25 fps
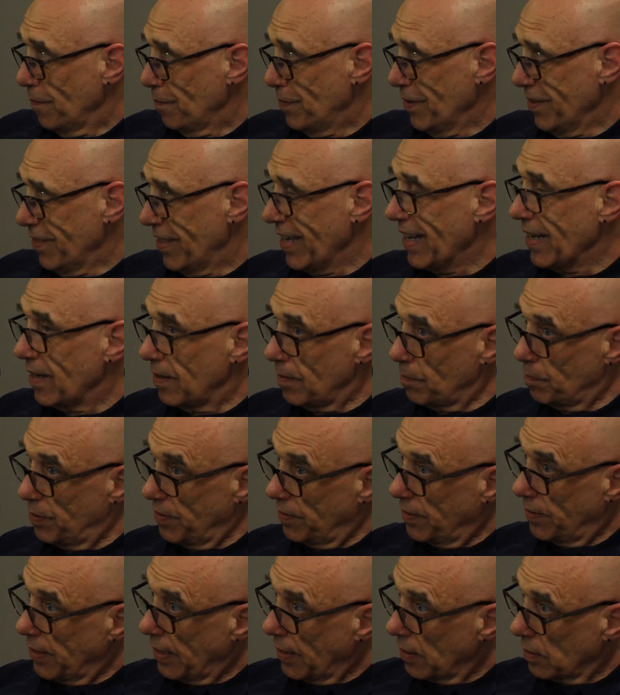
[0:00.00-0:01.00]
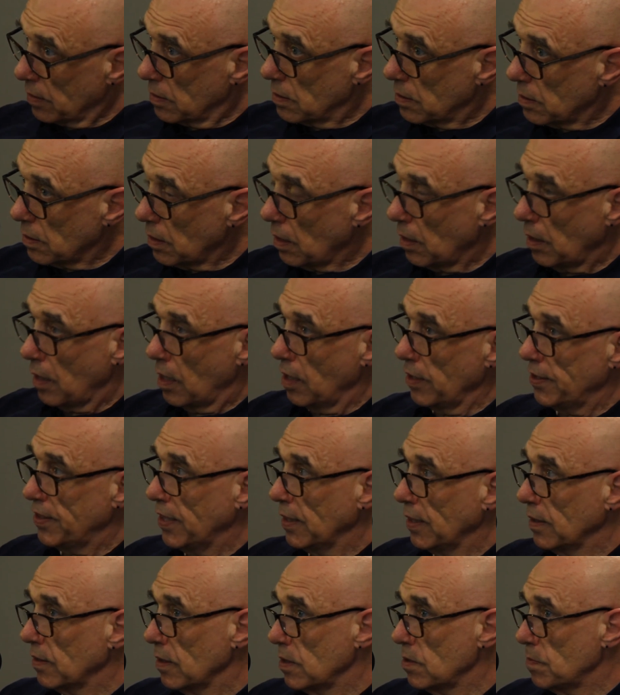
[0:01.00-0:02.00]
But that I
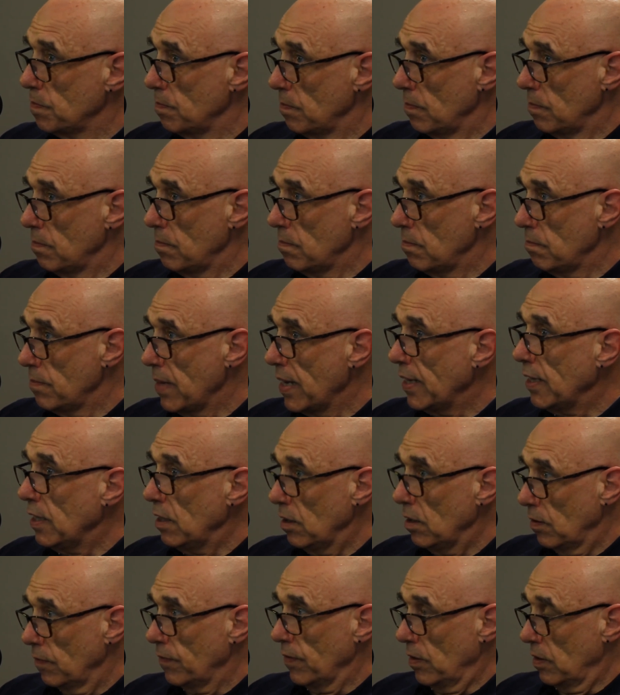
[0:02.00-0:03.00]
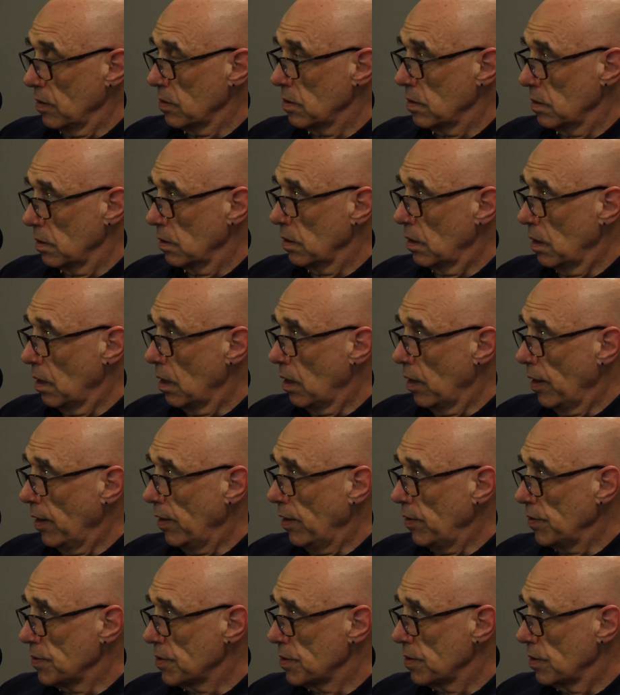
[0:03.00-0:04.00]
think there's many of us
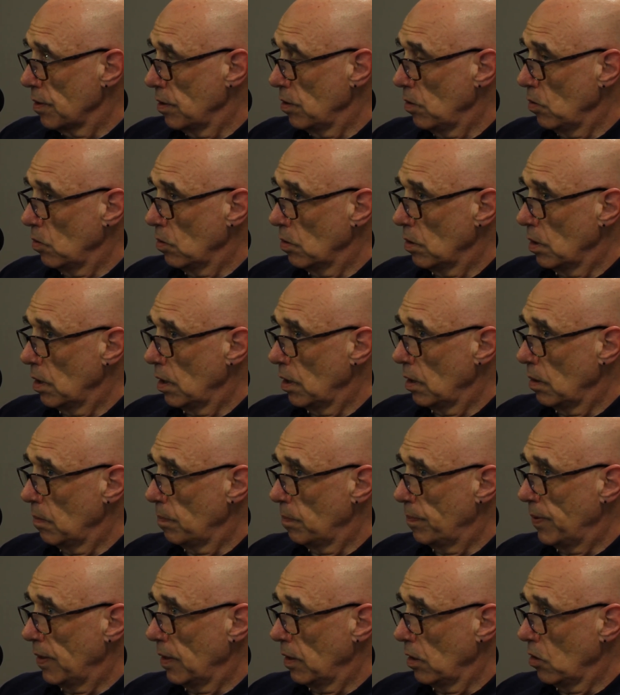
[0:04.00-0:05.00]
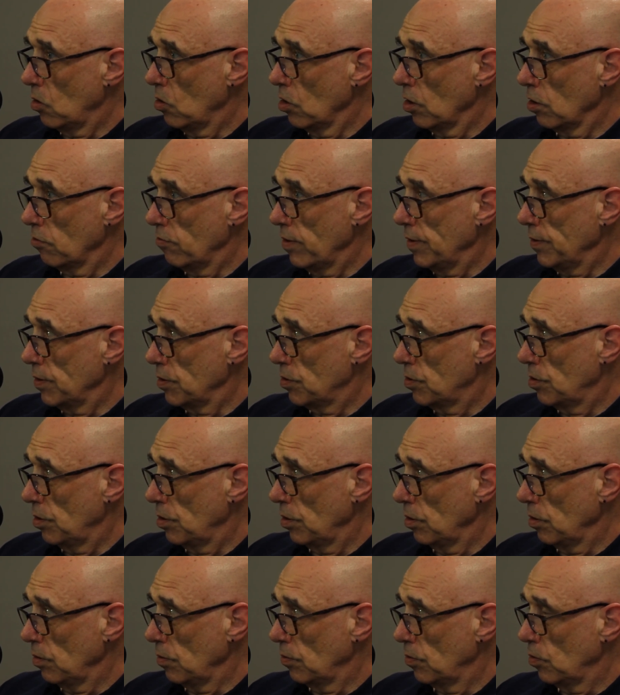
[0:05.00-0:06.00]
guys who are a bit longer in the tooth,